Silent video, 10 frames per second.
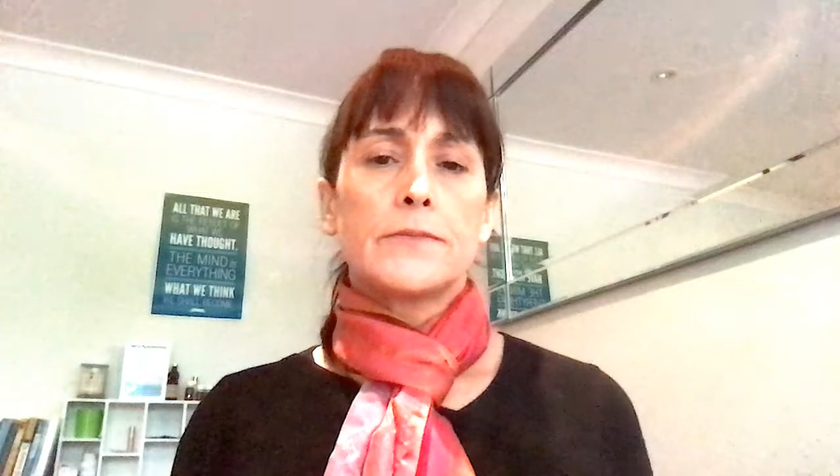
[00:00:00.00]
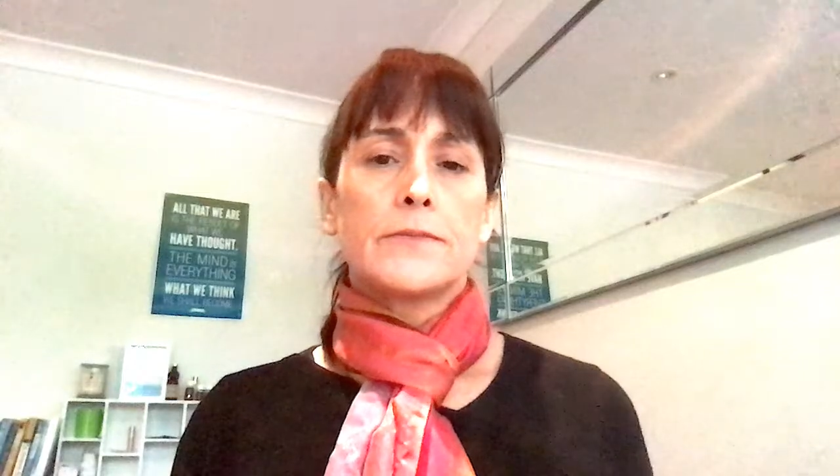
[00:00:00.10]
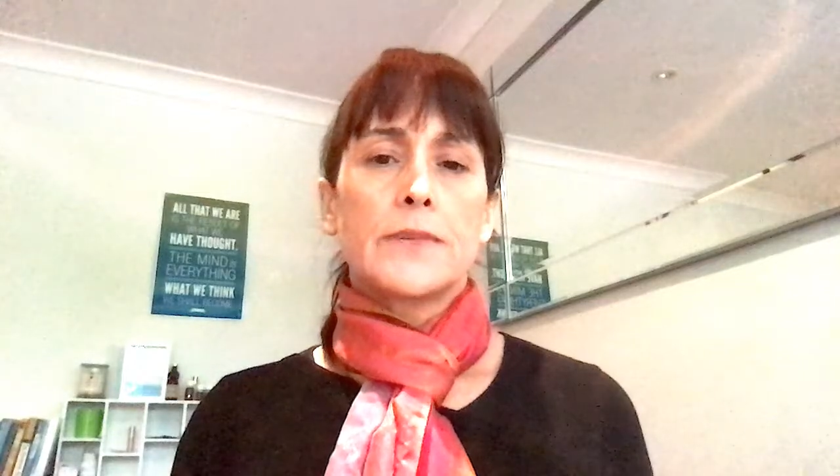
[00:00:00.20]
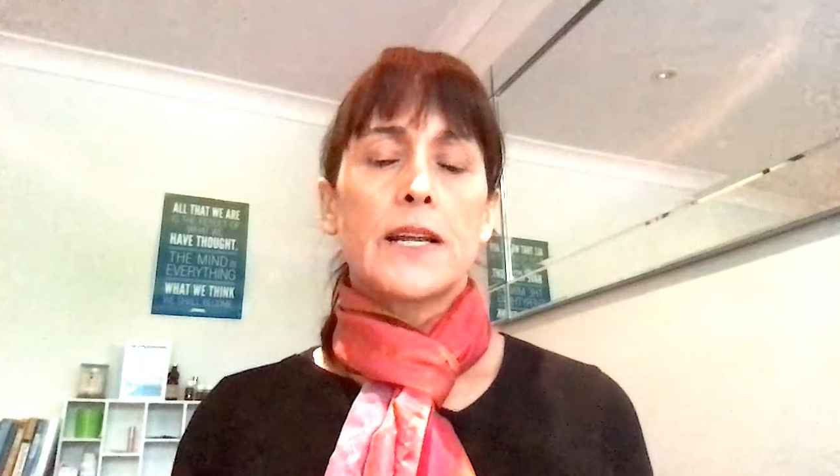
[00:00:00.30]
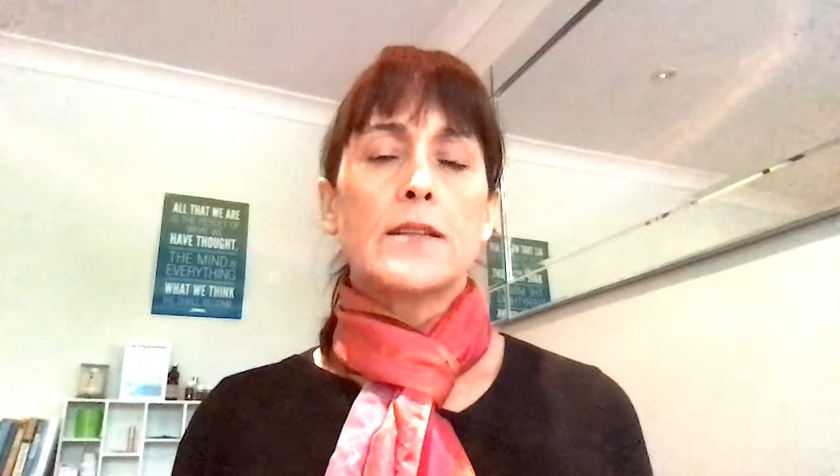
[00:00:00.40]

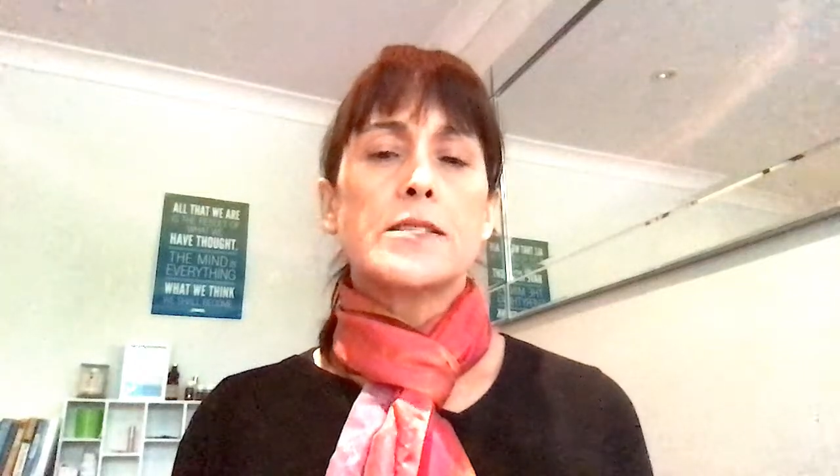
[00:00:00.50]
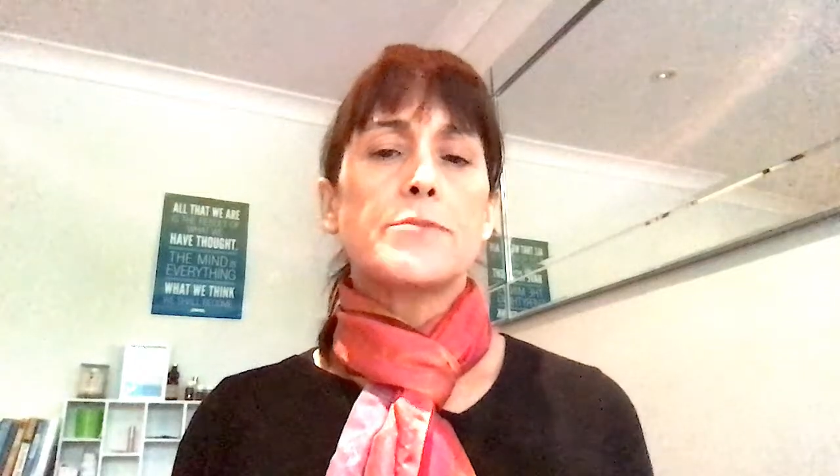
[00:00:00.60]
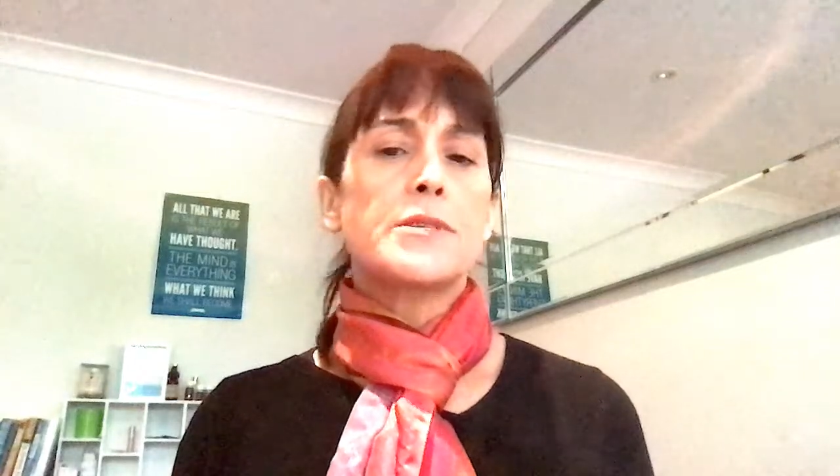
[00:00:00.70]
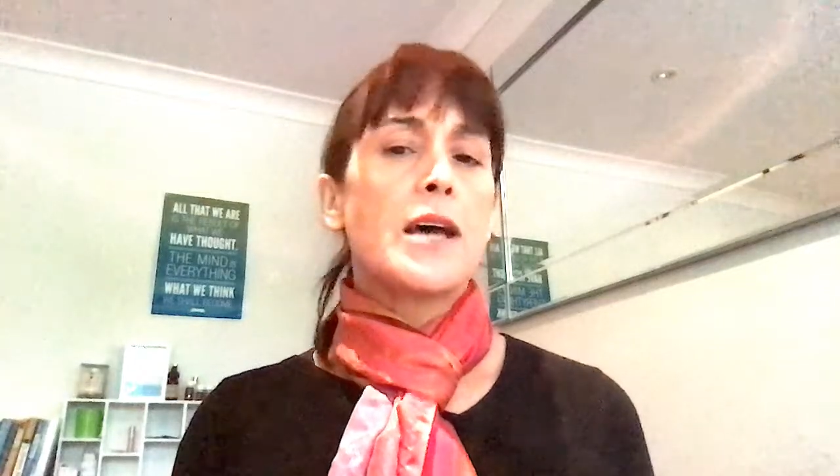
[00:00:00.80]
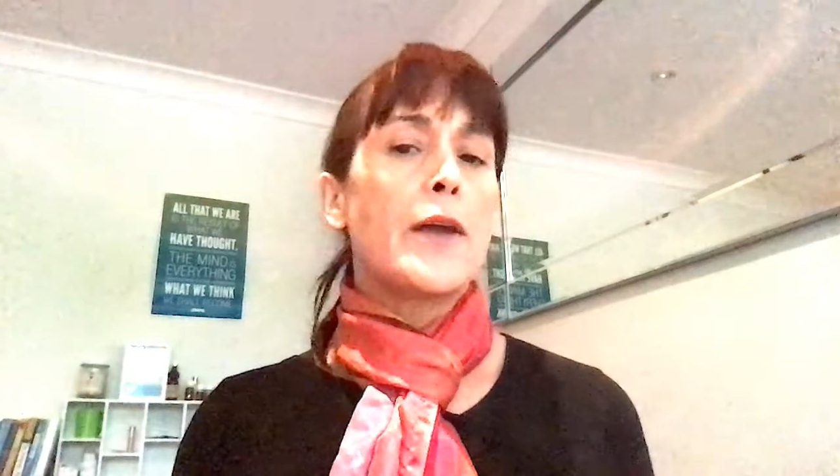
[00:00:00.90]
It'll
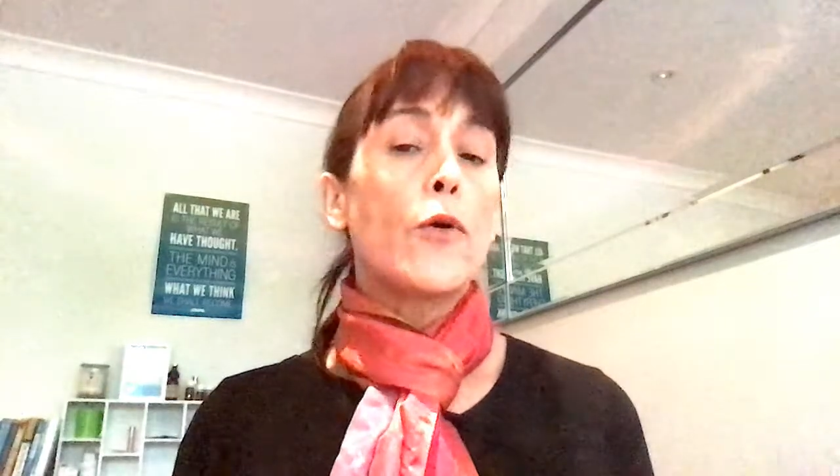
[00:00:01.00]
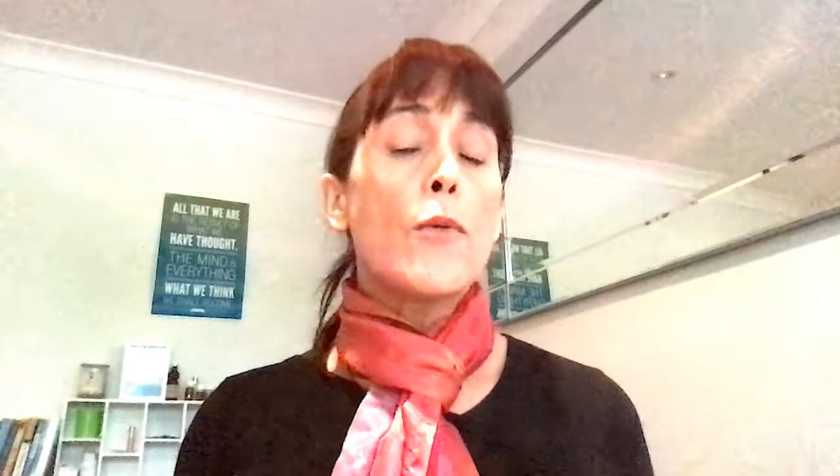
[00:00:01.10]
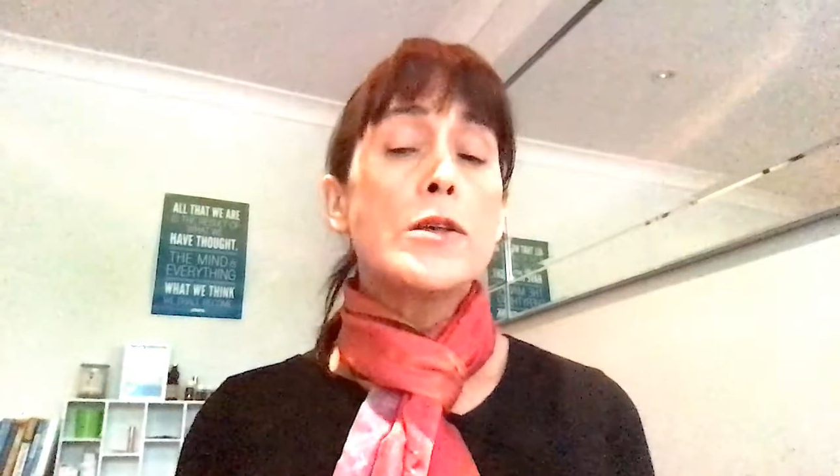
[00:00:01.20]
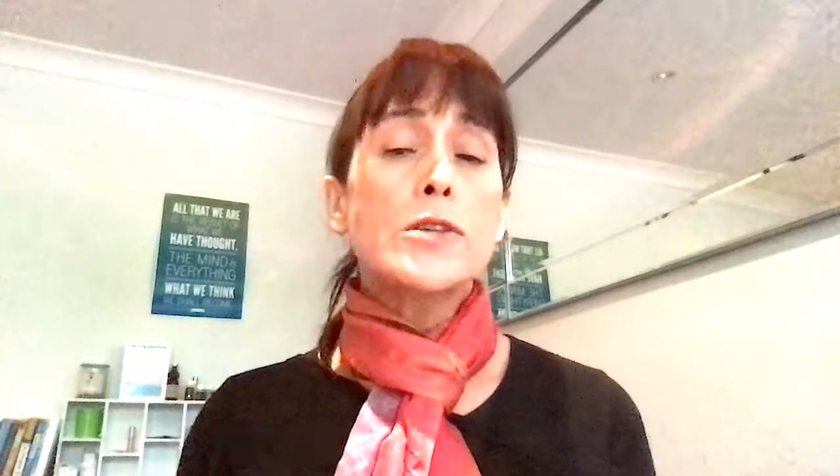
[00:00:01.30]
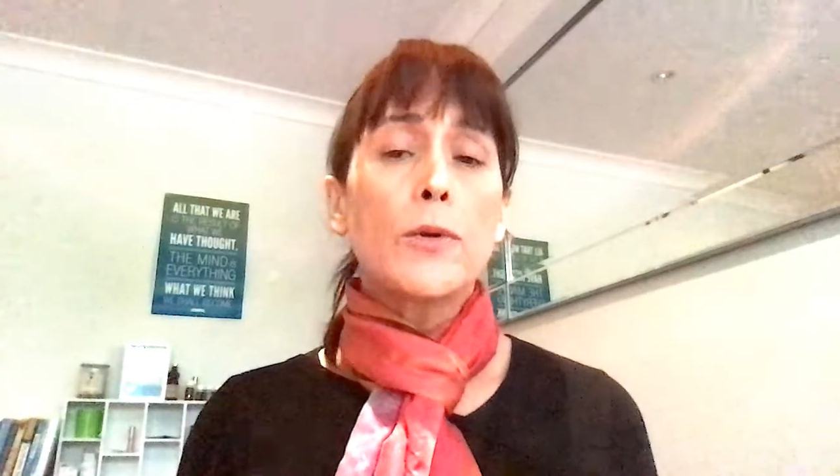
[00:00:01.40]
subside
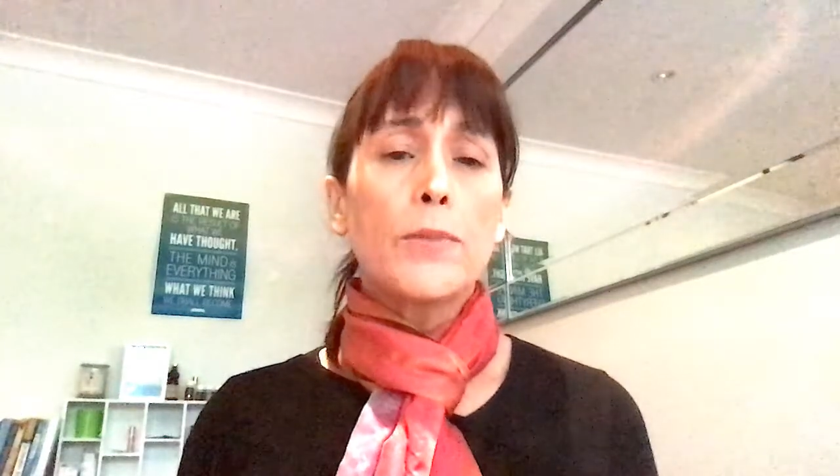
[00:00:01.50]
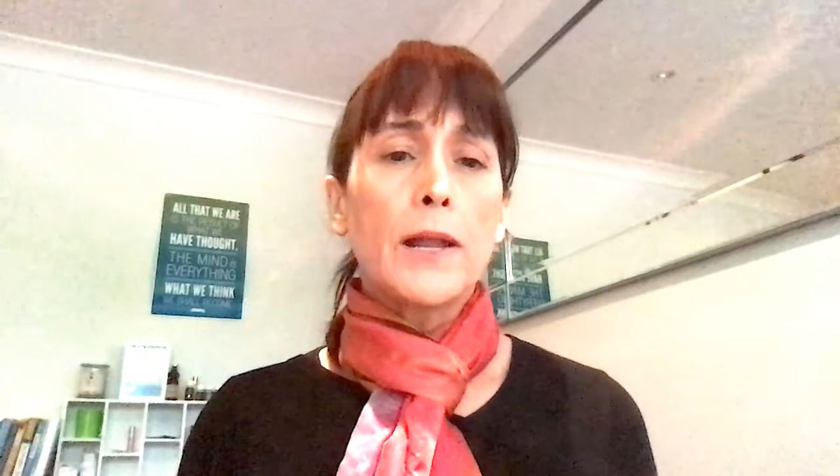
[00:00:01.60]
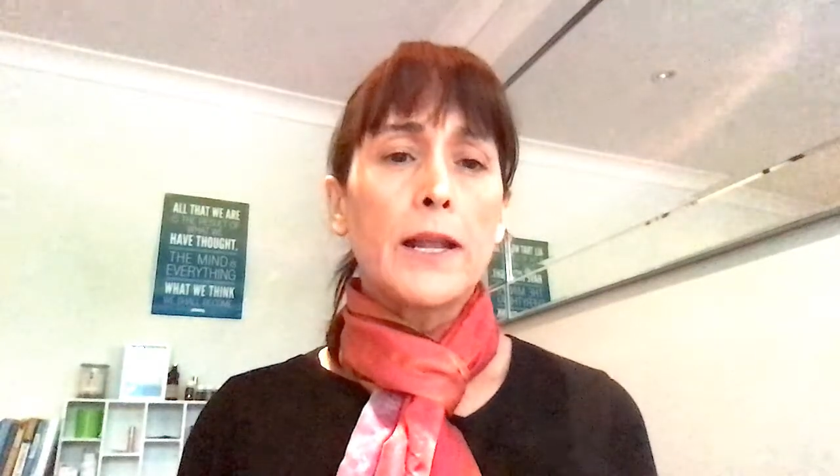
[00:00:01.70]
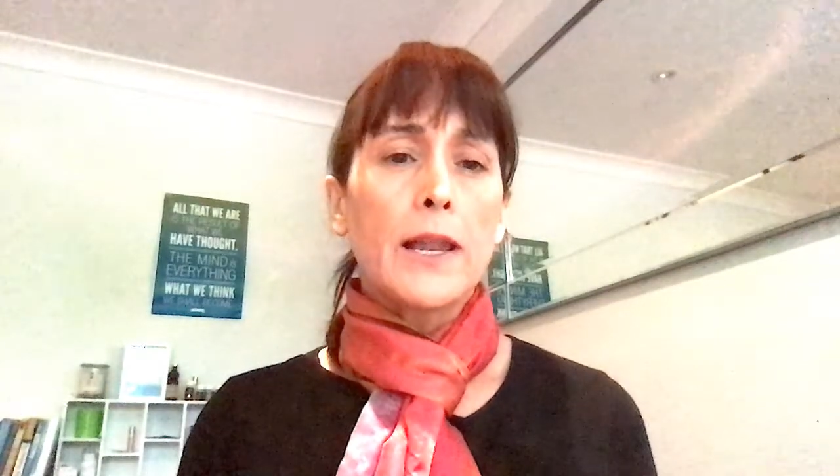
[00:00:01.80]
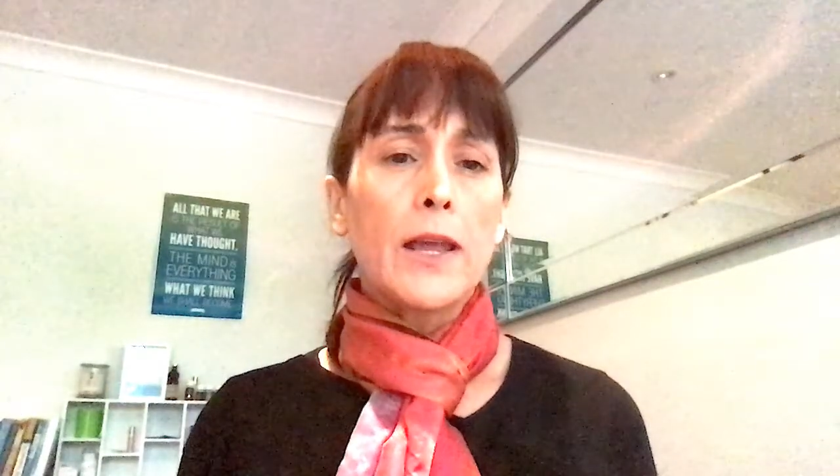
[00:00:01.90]
almost
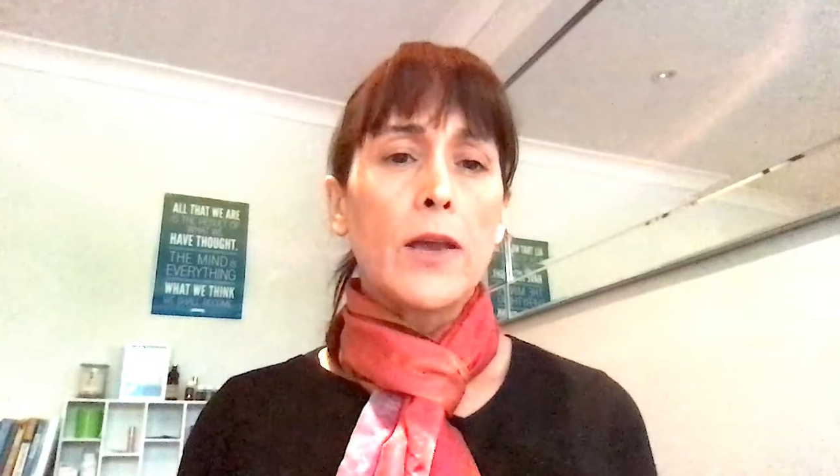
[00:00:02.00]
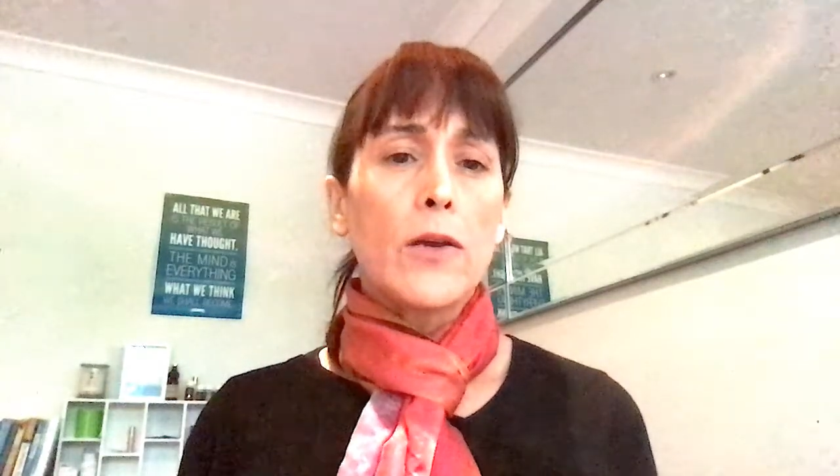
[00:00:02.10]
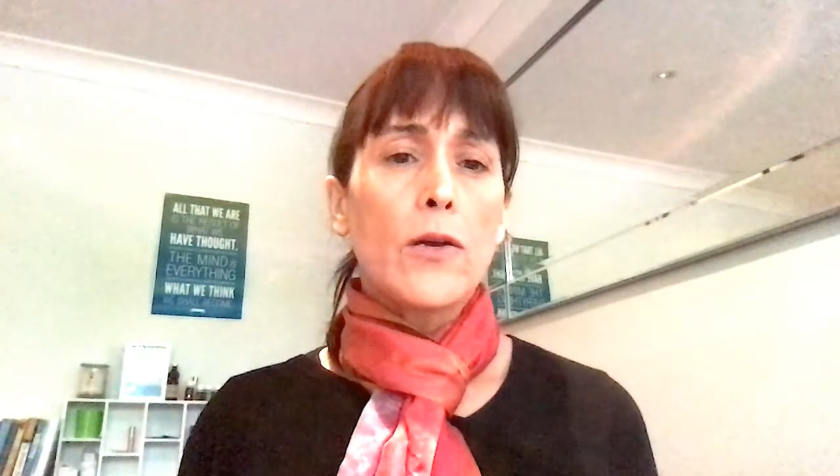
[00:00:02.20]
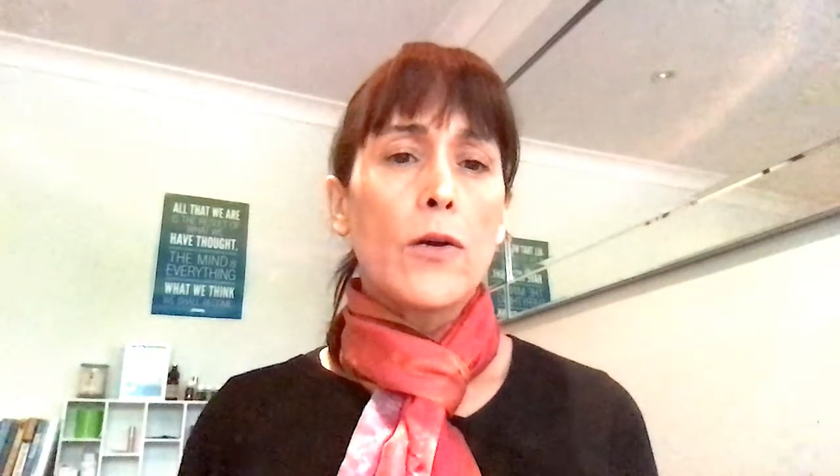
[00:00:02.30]
completely